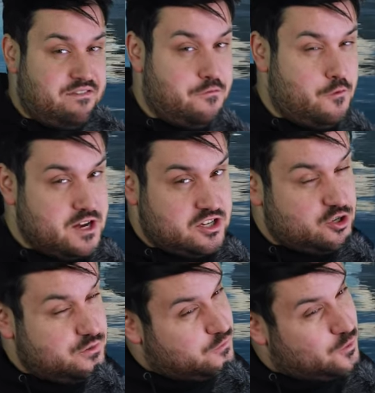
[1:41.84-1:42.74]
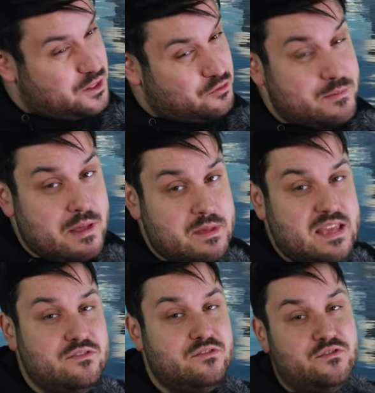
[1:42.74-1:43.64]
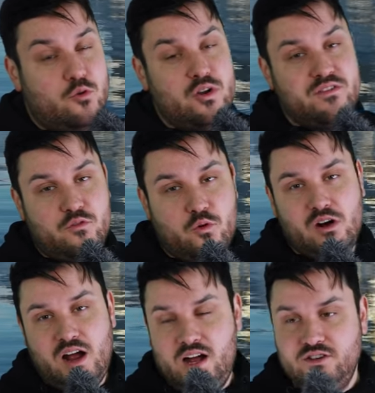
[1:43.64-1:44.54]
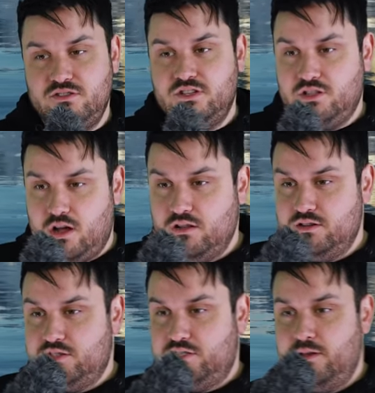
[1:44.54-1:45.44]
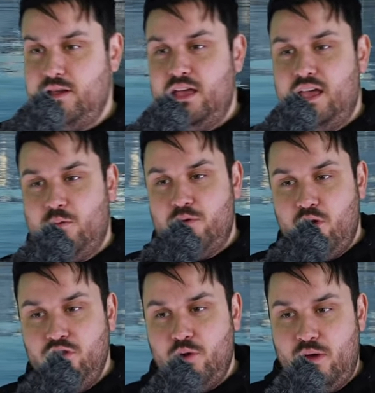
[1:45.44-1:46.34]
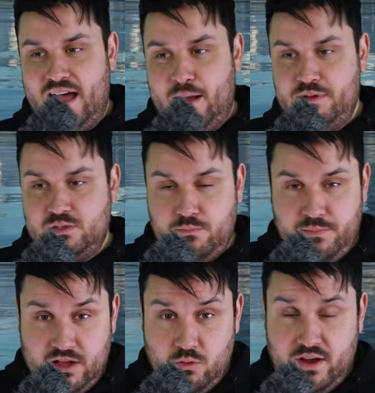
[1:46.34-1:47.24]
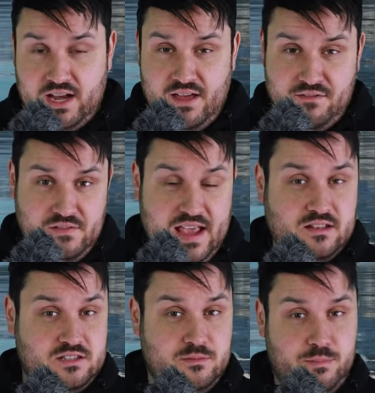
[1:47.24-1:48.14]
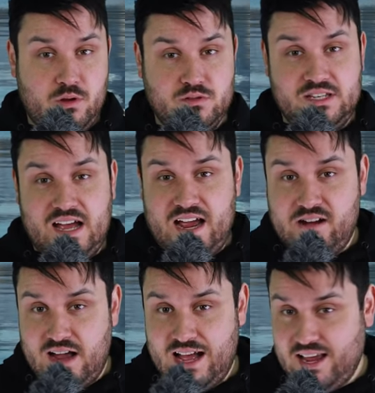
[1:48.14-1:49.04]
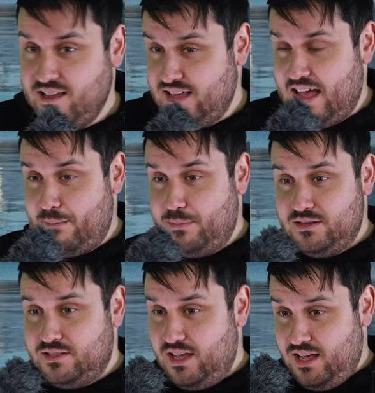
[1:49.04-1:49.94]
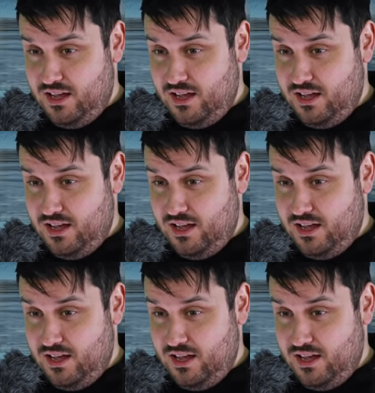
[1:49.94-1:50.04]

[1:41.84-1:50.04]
at $4,200, $4,300, maybe even $4,400. And we all know what happens when Bitcoin fails to post a higher high. It happened